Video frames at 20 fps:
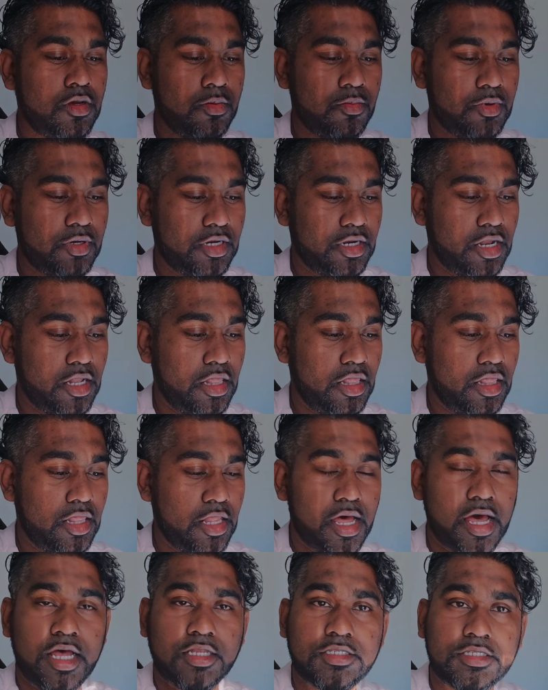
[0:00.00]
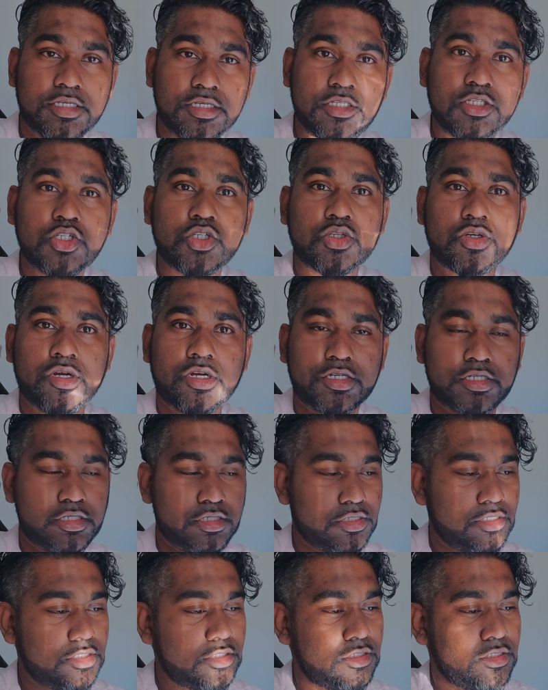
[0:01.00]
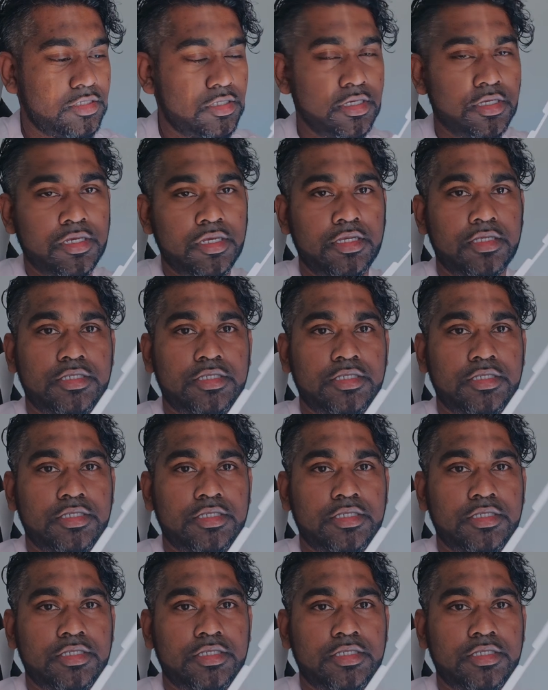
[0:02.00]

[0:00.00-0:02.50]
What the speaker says: with lots of instructions. It